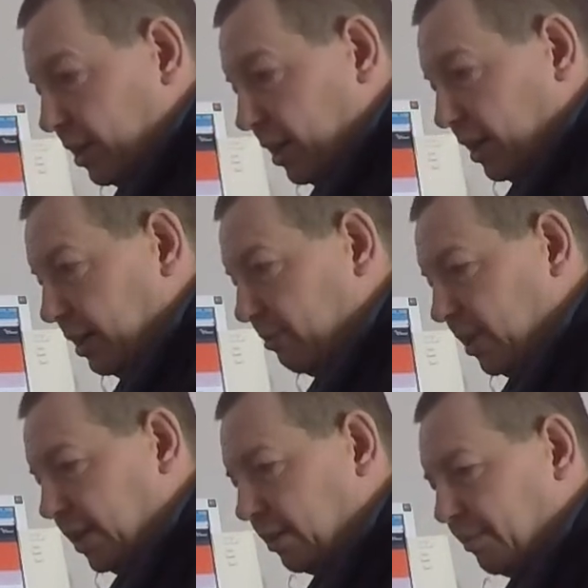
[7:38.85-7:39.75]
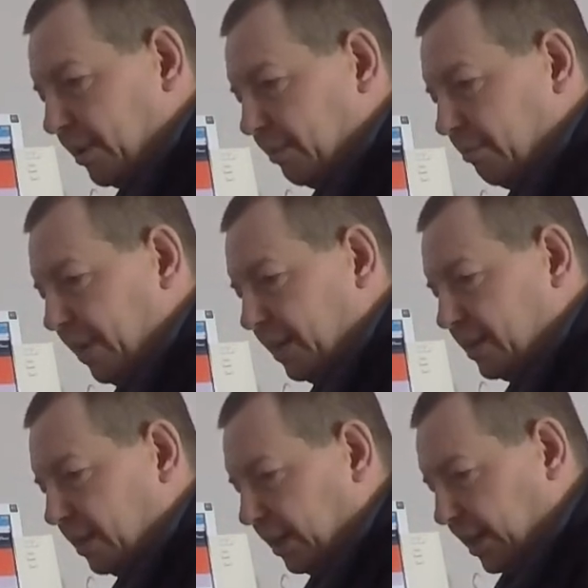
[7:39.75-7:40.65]
a little bit
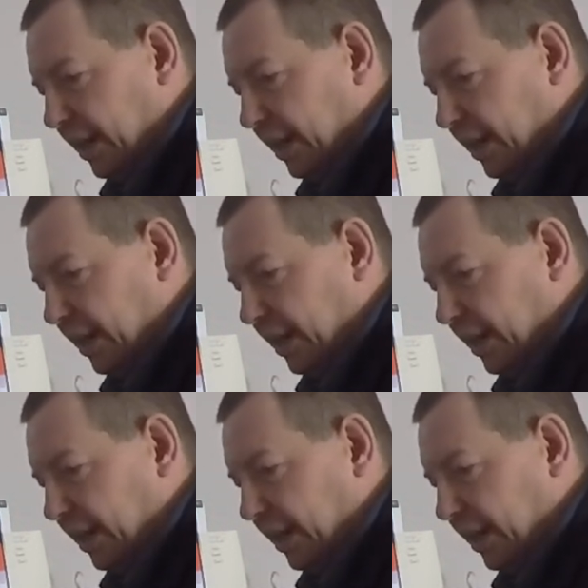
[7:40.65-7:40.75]
better.